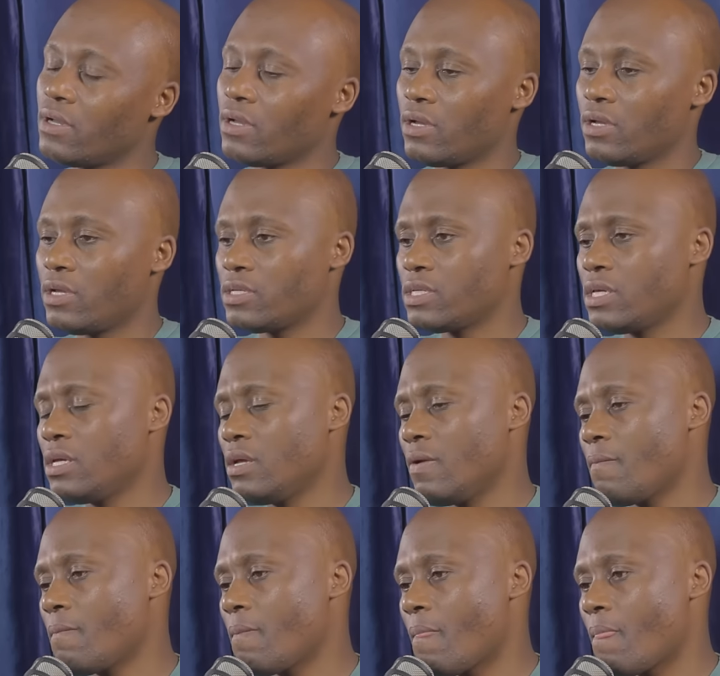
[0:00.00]
You see,
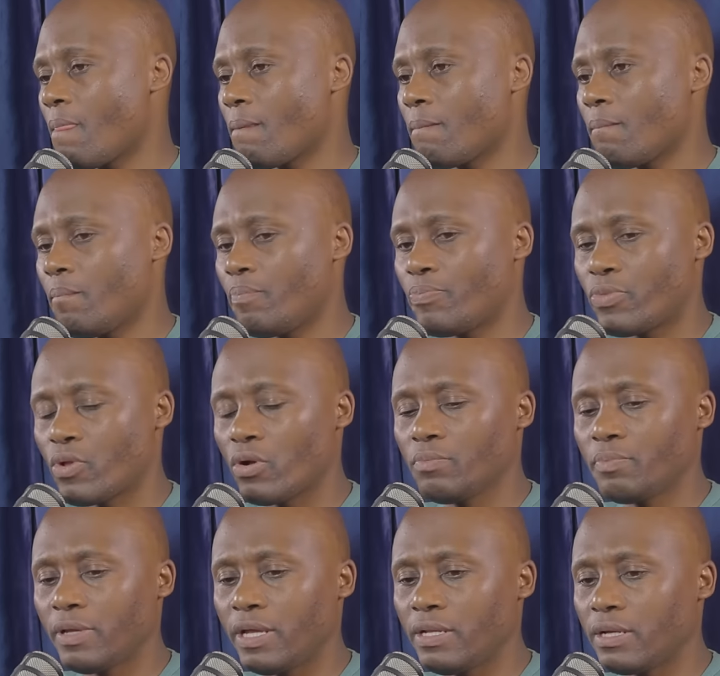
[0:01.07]
don't
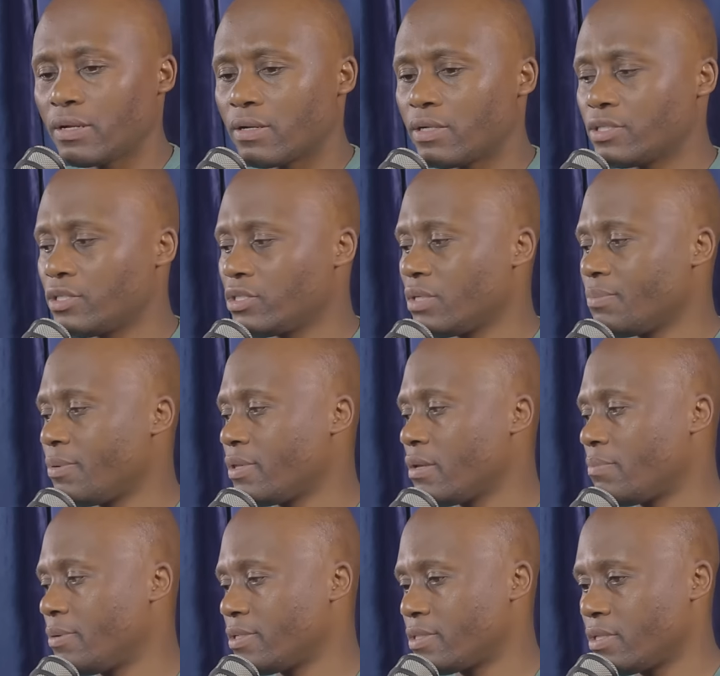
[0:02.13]
be in a relationship with a
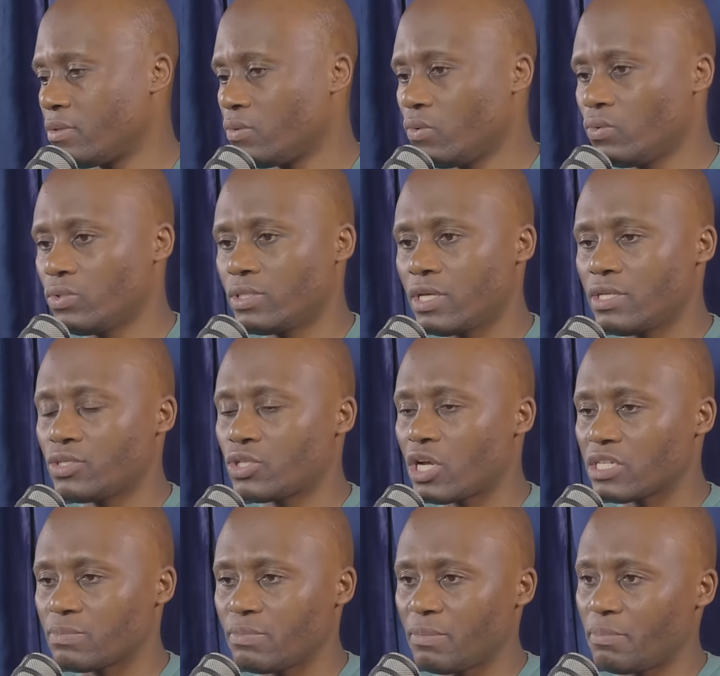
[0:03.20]
person who says, Trust
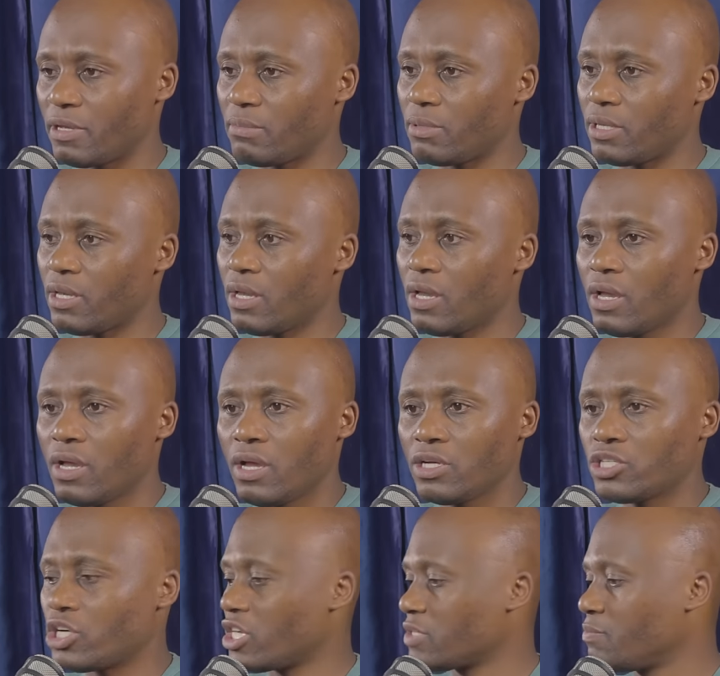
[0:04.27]
me, baby,
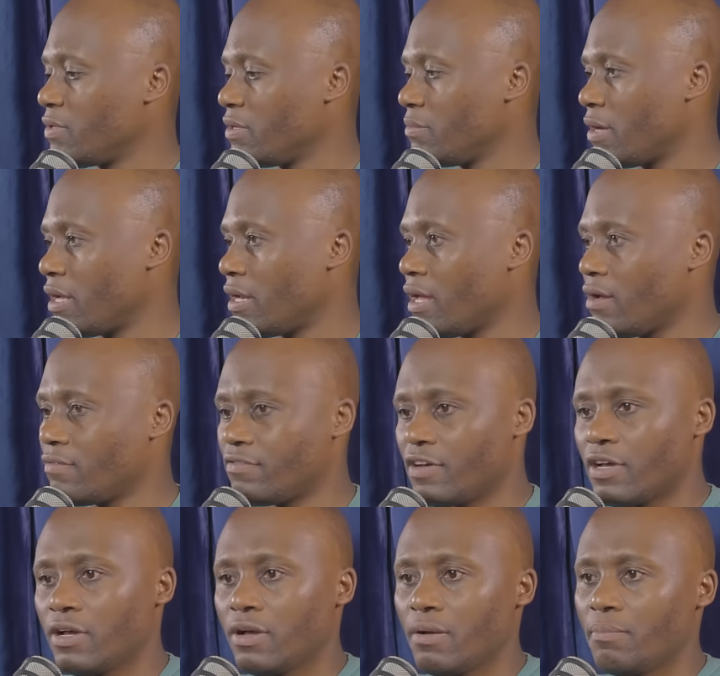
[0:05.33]
trust me, my love,
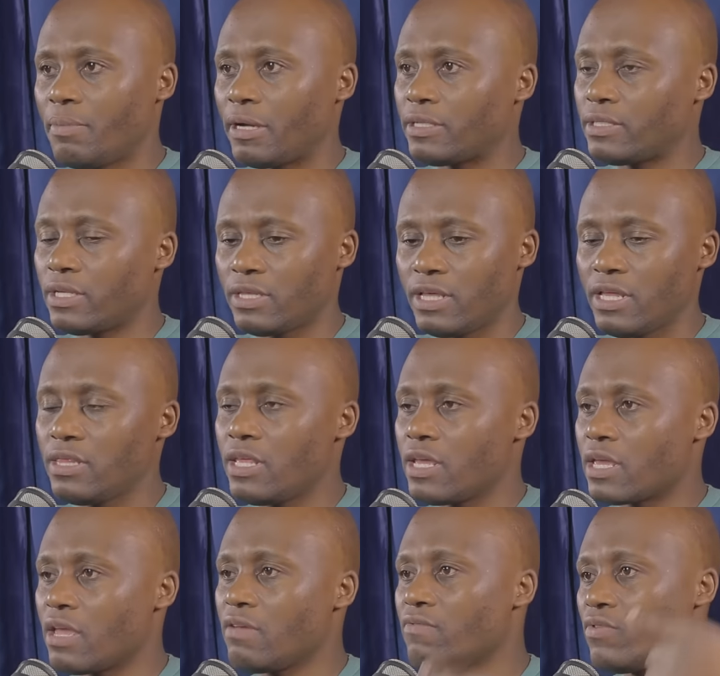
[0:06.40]
but then they
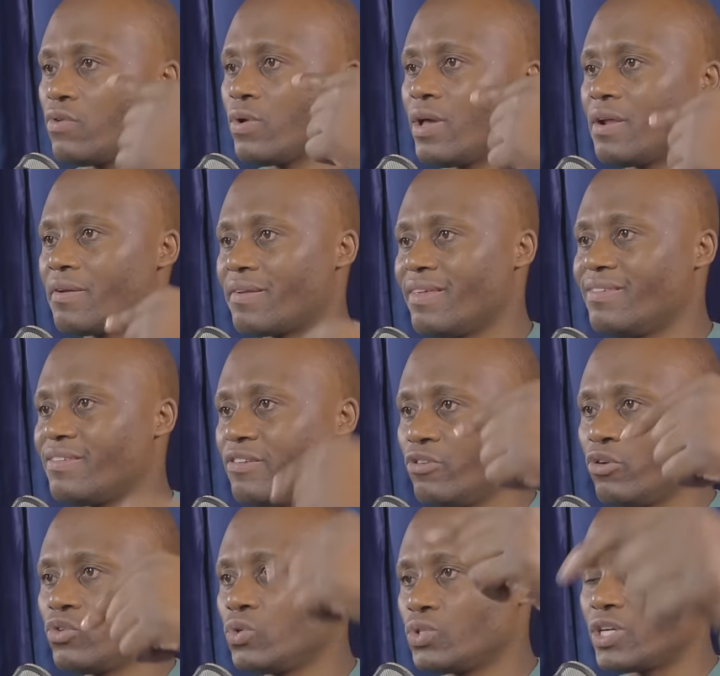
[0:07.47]
gave you a reason not
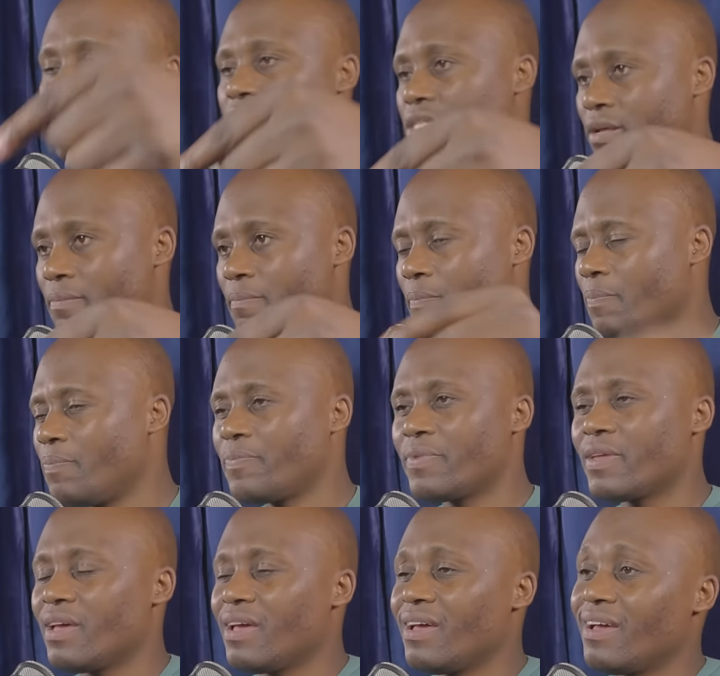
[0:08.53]
to trust them.
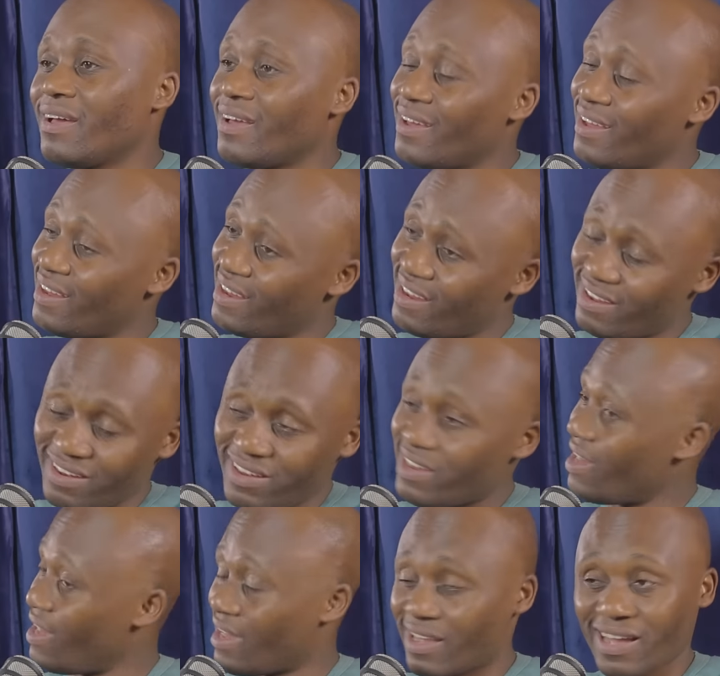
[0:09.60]

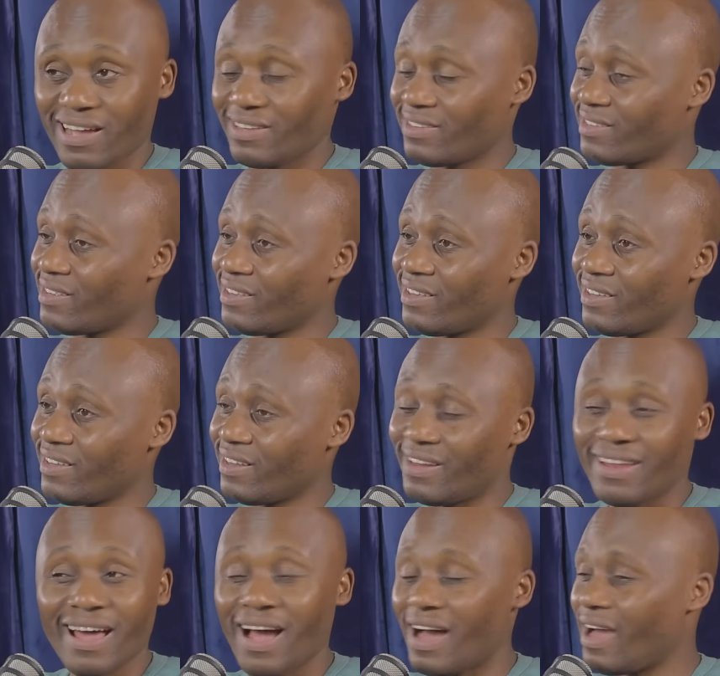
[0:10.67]
Nah, guys,
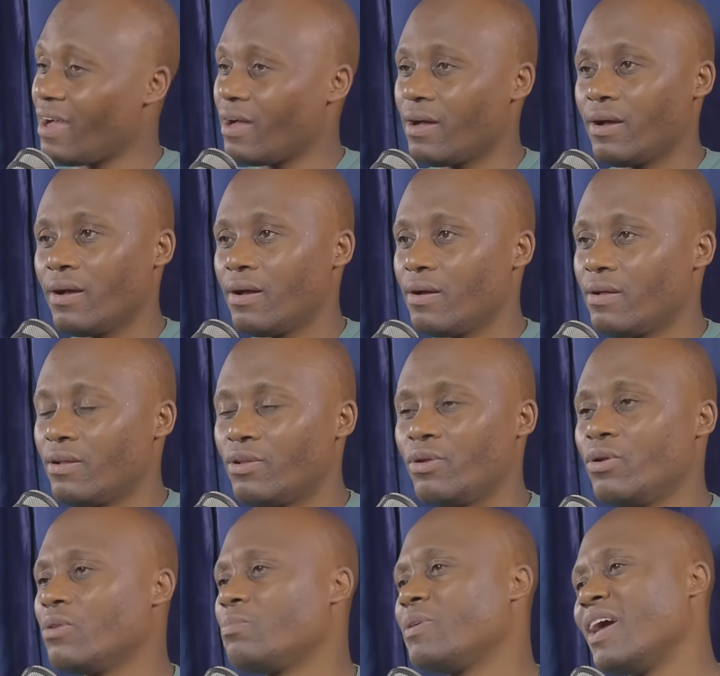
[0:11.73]
nah. Do
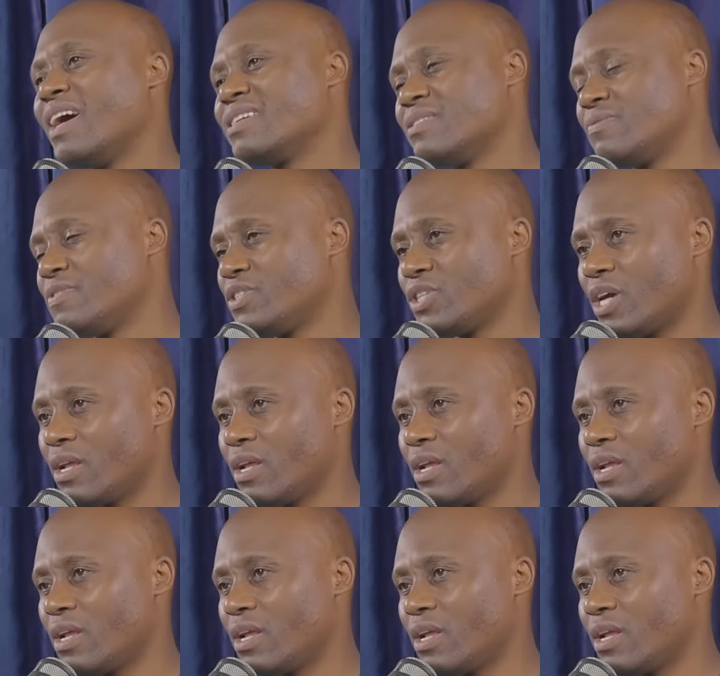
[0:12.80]
not be artificial.